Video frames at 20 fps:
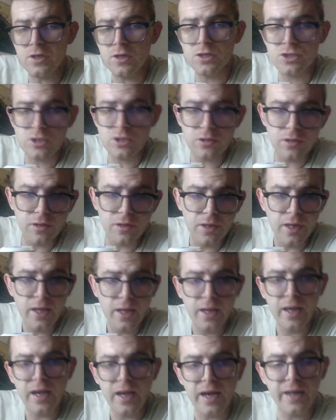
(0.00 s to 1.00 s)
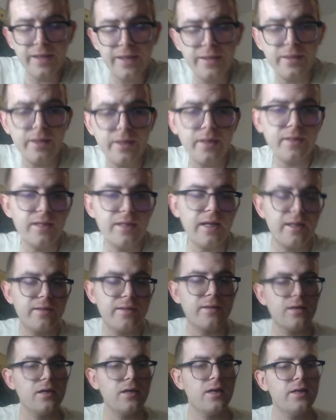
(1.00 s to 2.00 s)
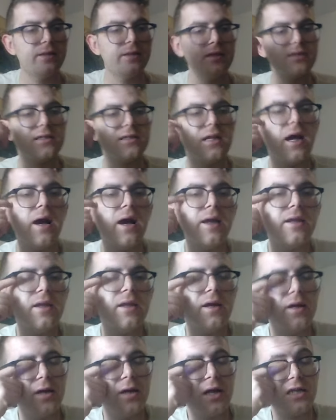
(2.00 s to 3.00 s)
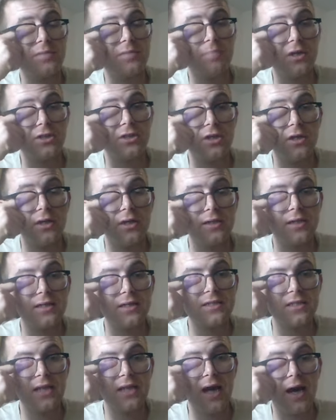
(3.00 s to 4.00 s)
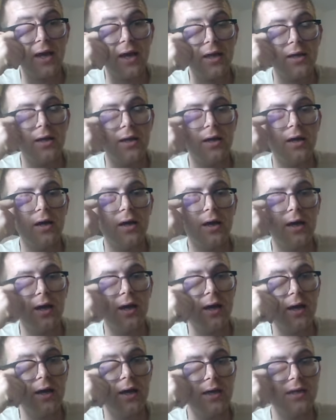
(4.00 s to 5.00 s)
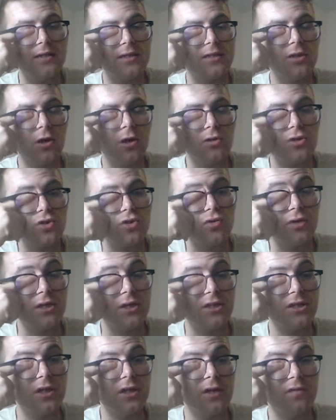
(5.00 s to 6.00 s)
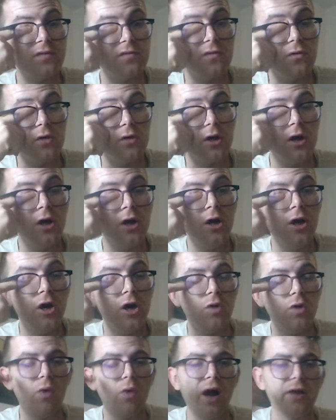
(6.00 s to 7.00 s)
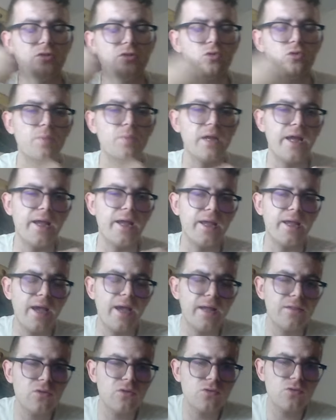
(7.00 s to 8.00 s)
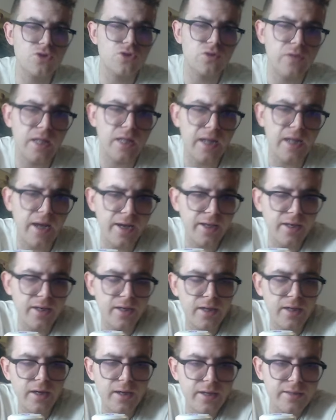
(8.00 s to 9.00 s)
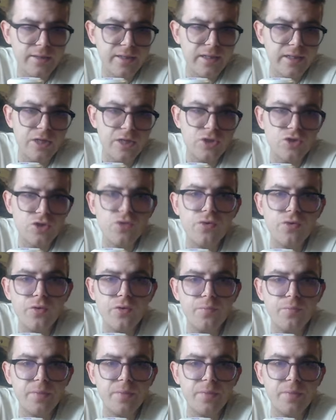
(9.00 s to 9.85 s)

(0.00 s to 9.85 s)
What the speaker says: So I think that this line, especially this line, is not so easy for white to play. And also the line that I showed you